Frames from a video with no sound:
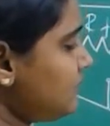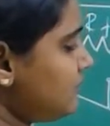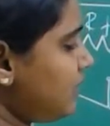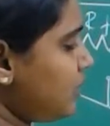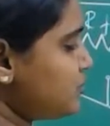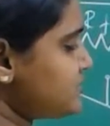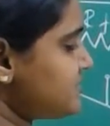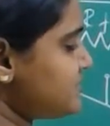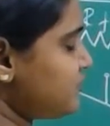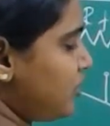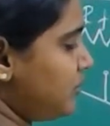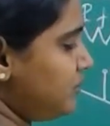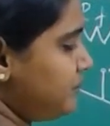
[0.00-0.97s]
opposite
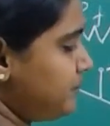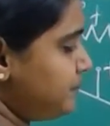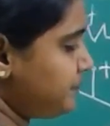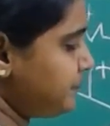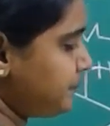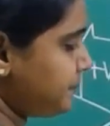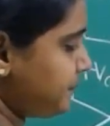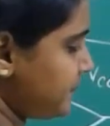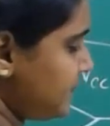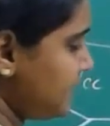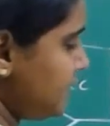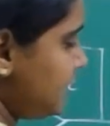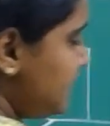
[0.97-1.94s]
form.
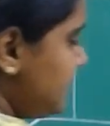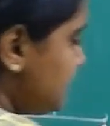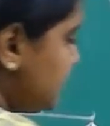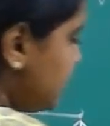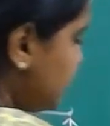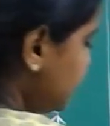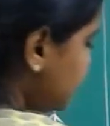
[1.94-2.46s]
So this